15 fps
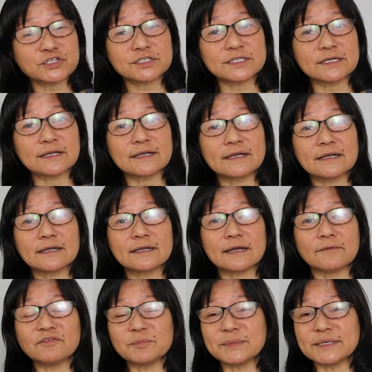the
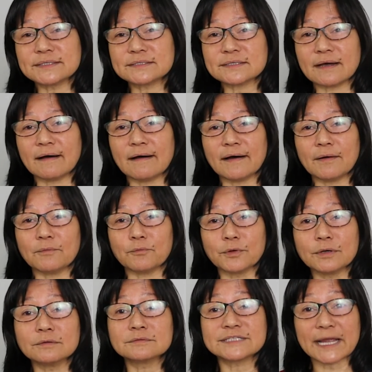government
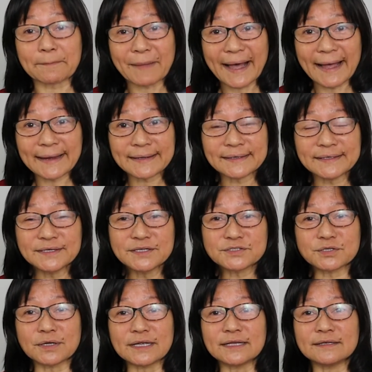will take back.
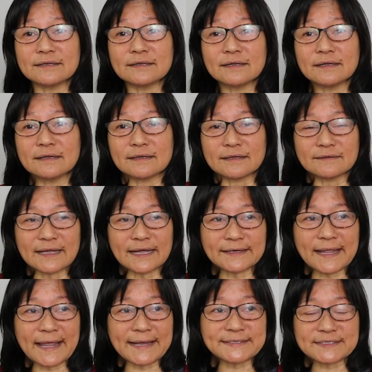So in that
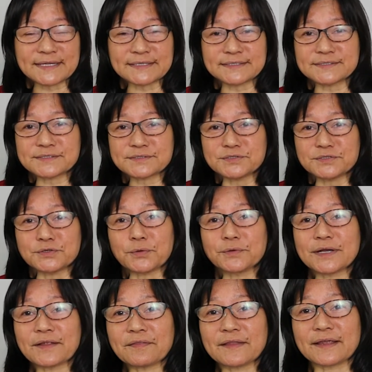case, that is
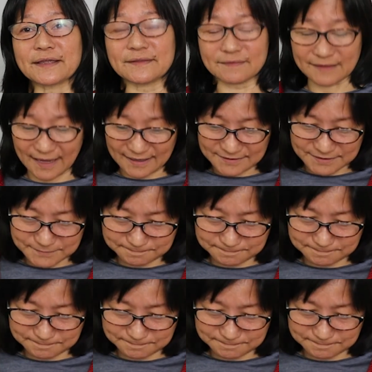nothing in that.